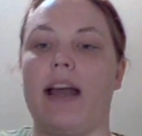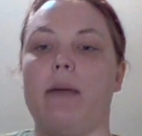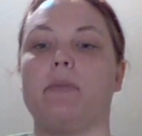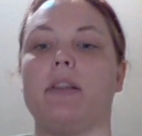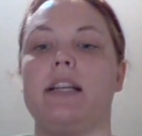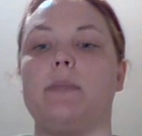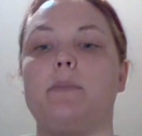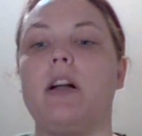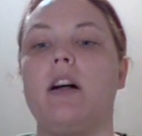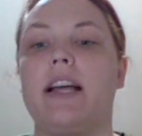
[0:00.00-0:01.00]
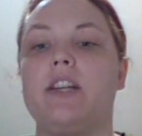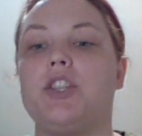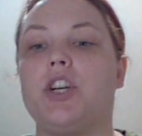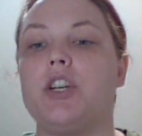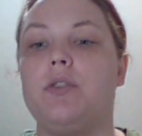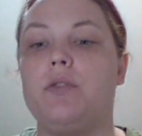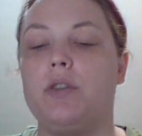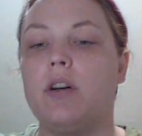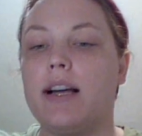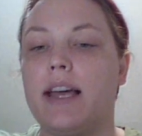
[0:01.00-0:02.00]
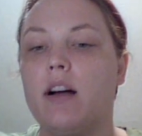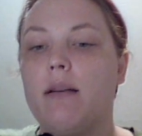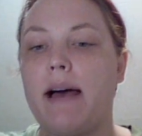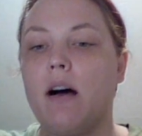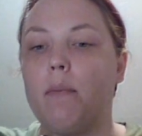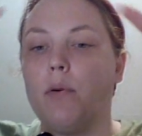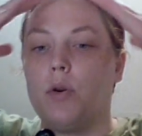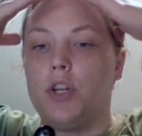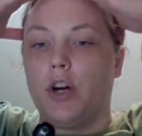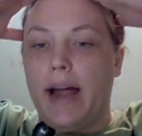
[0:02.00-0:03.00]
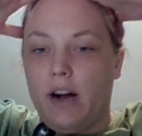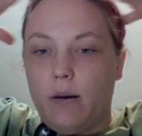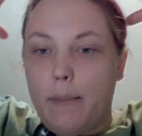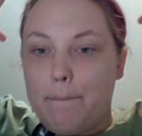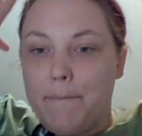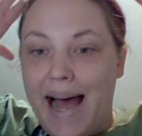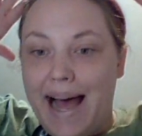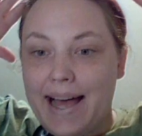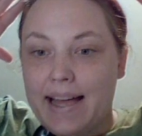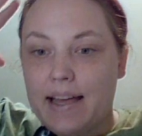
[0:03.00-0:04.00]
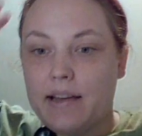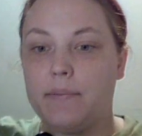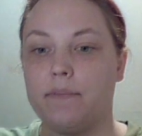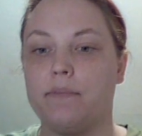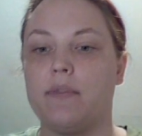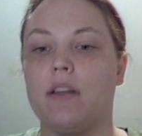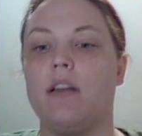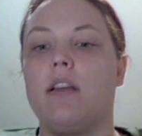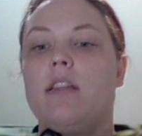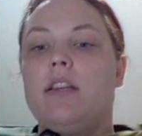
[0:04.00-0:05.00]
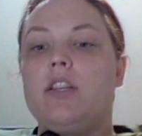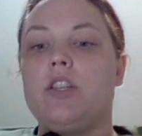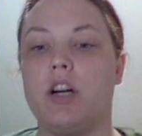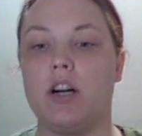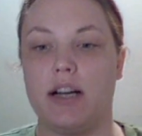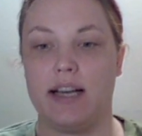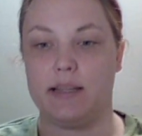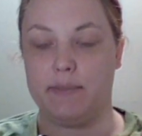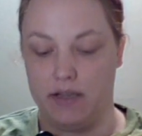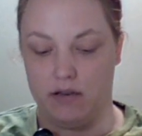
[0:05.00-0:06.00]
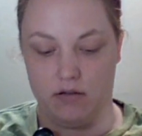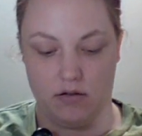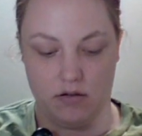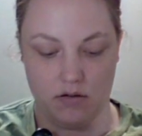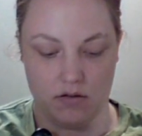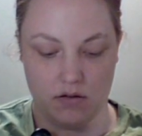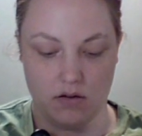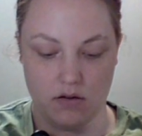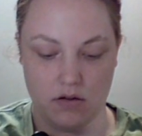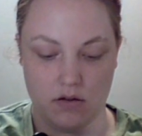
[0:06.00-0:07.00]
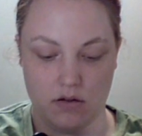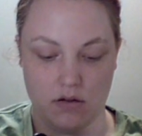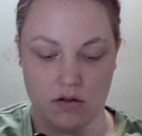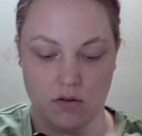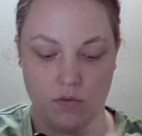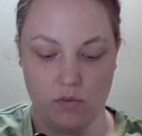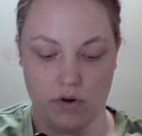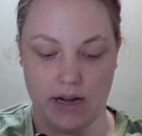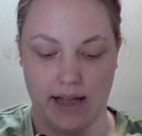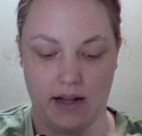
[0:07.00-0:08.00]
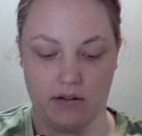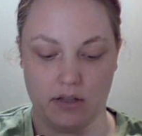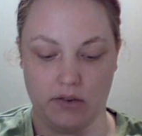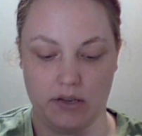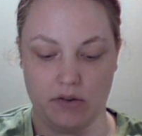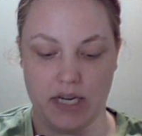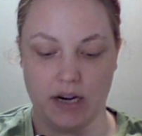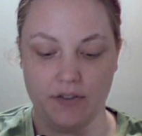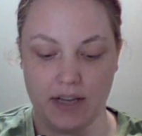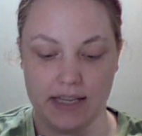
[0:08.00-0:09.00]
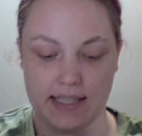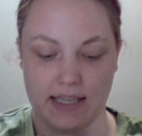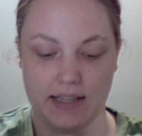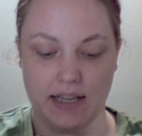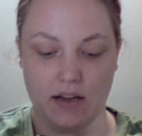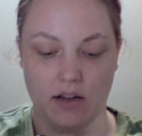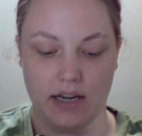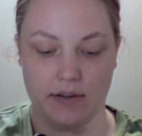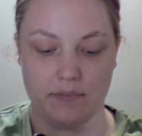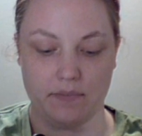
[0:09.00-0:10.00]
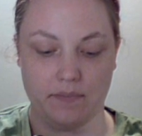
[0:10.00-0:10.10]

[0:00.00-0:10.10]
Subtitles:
And please put on a shirt you do not care about. Pull your hair back. This shirt has been worn out, so I don't care if it gets anything on it.